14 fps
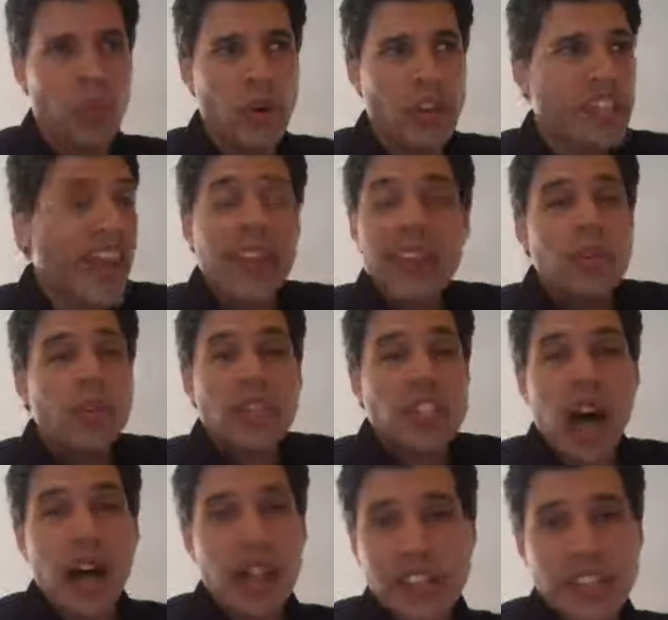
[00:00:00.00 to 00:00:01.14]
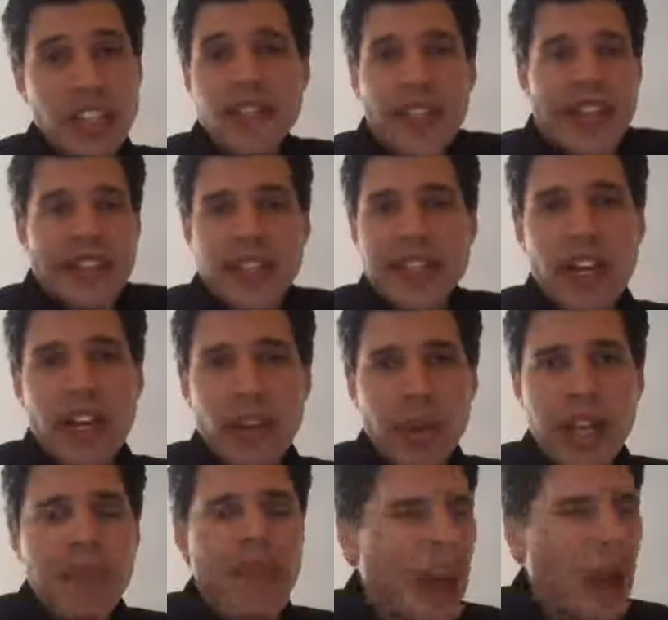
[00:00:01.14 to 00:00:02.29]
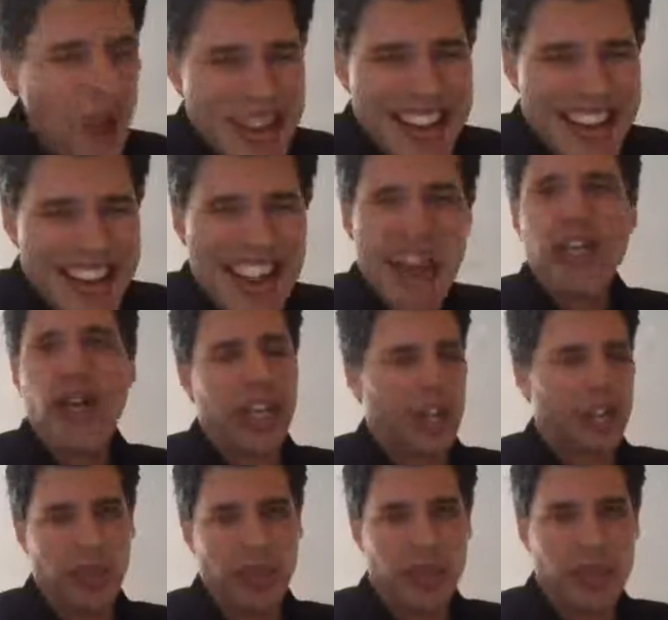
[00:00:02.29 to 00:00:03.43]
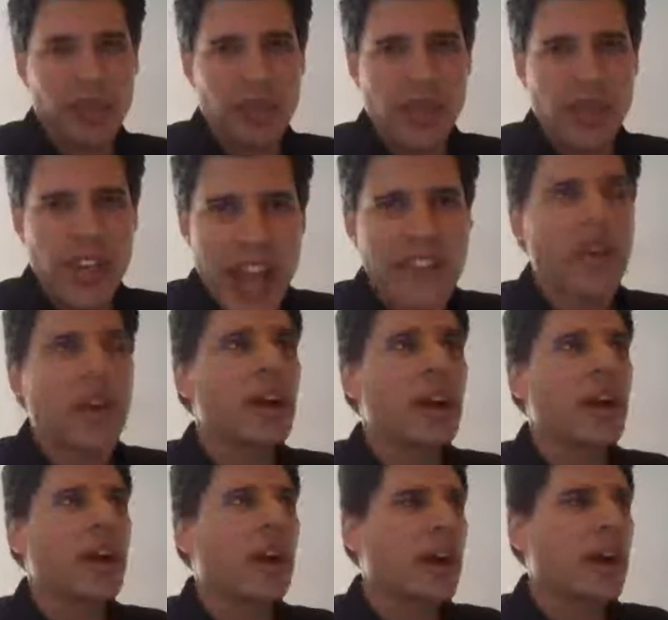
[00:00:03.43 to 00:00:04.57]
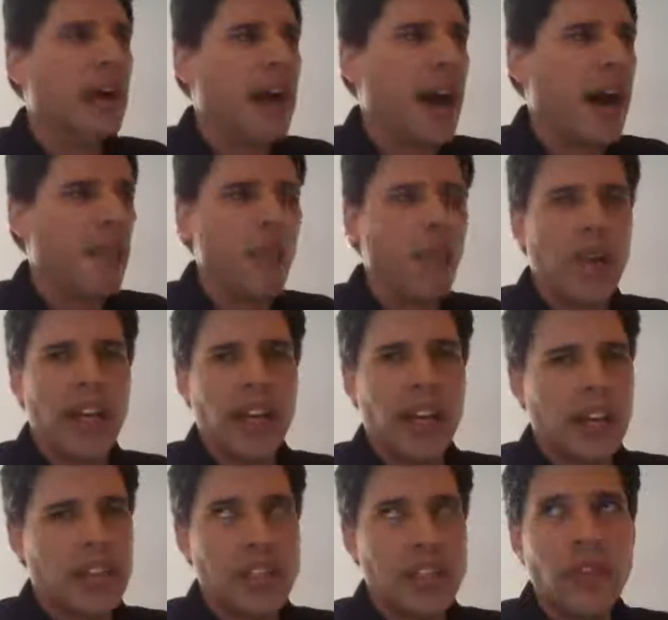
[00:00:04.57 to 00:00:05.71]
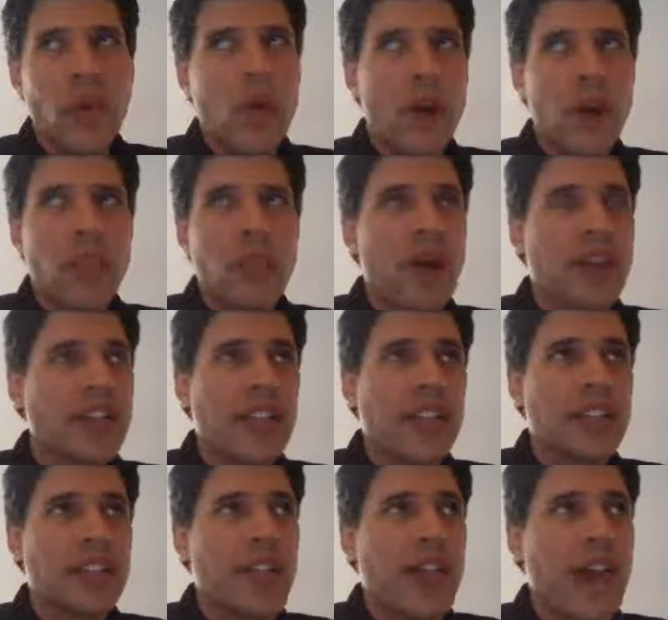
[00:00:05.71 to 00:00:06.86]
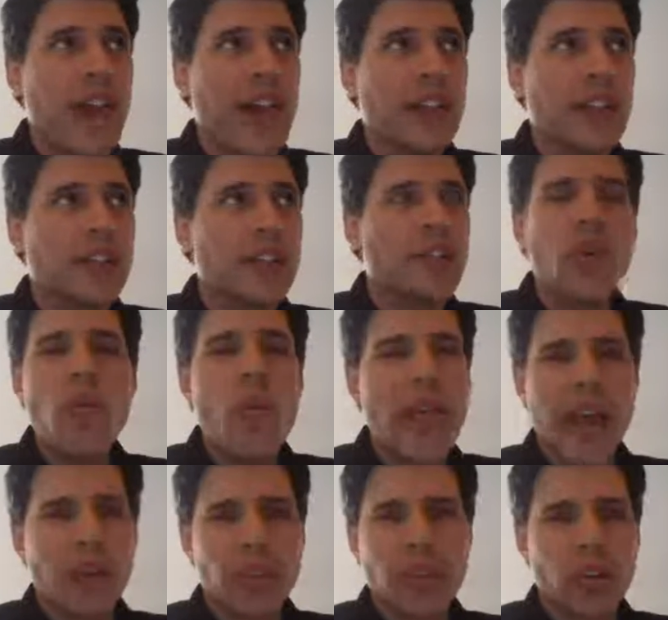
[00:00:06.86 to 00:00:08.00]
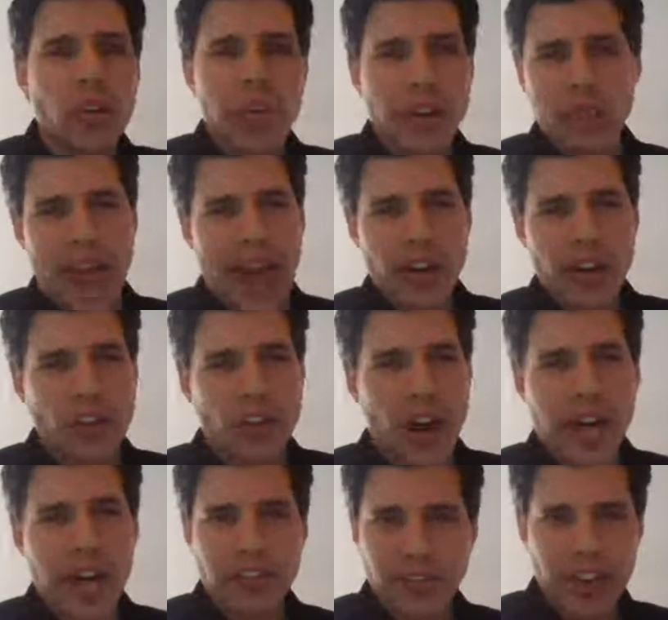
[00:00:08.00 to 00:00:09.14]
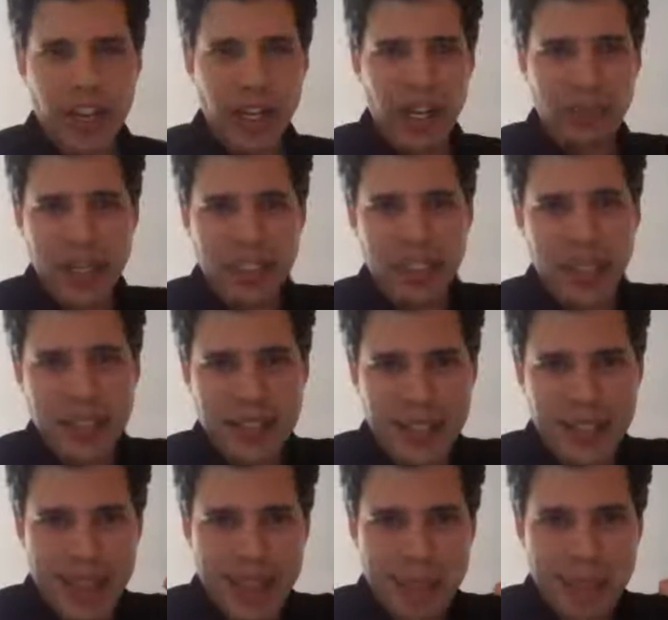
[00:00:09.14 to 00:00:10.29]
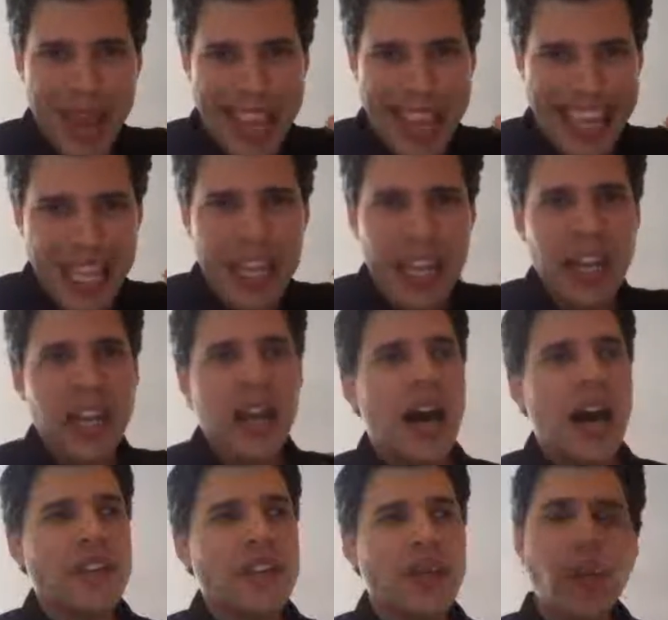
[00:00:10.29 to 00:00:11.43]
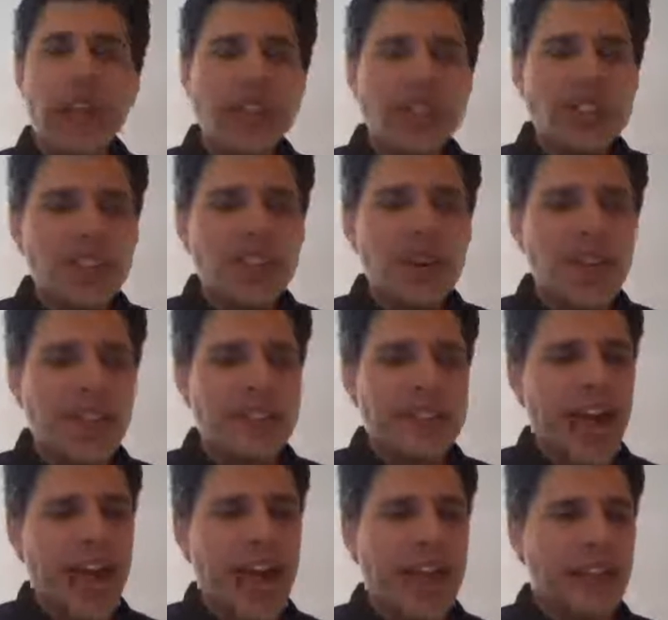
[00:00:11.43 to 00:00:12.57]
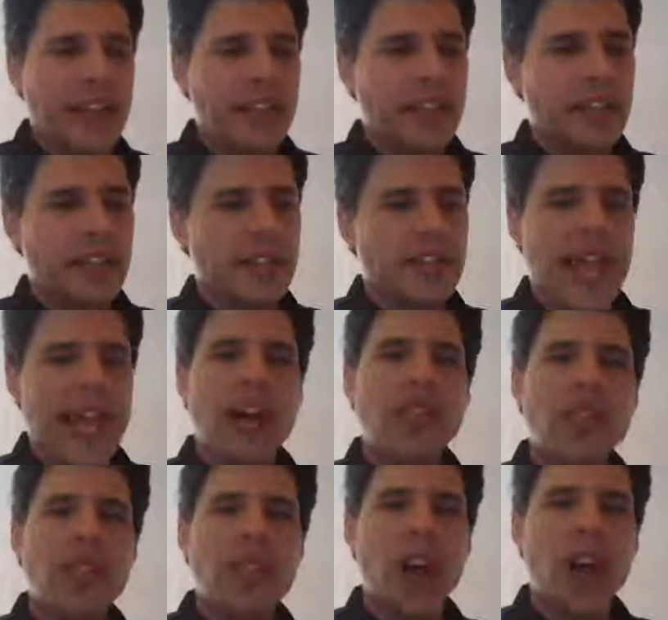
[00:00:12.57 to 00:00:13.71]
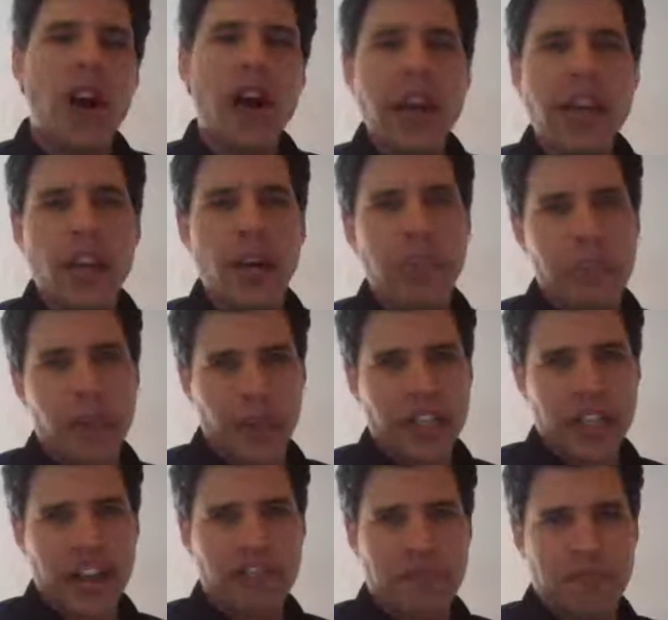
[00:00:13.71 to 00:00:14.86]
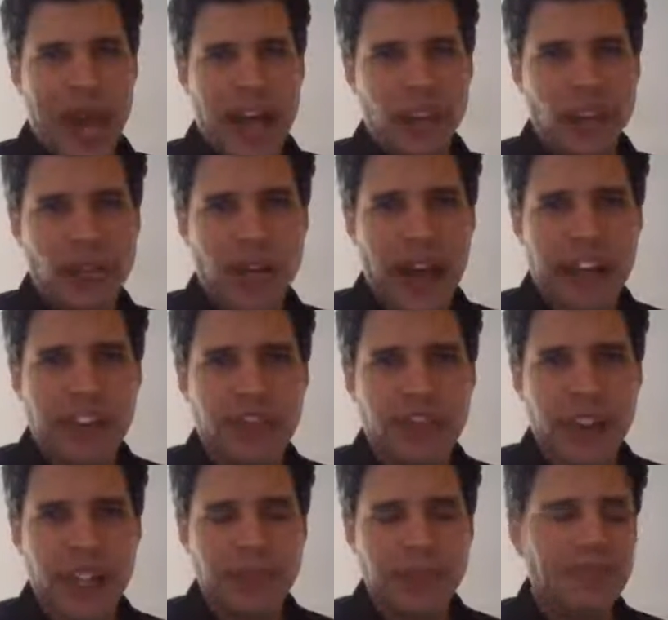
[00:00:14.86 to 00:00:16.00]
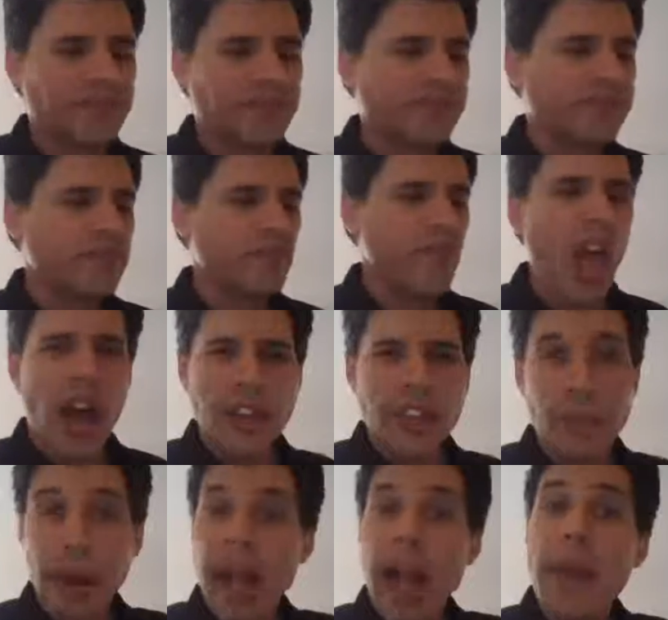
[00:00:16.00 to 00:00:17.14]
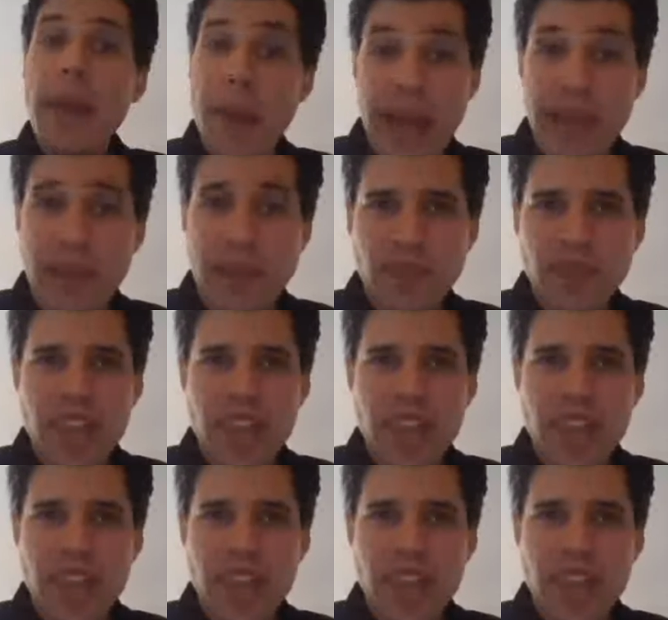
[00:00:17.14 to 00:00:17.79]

which honestly, if I sat down to read them, I would never get through them. Never. I'm working on a Civil War project, and there's no way I'm going to read Battle Cry of Freedom. It's this big. So what I do is I download the audiobook of Battle Cry of Freedom onto my iPad.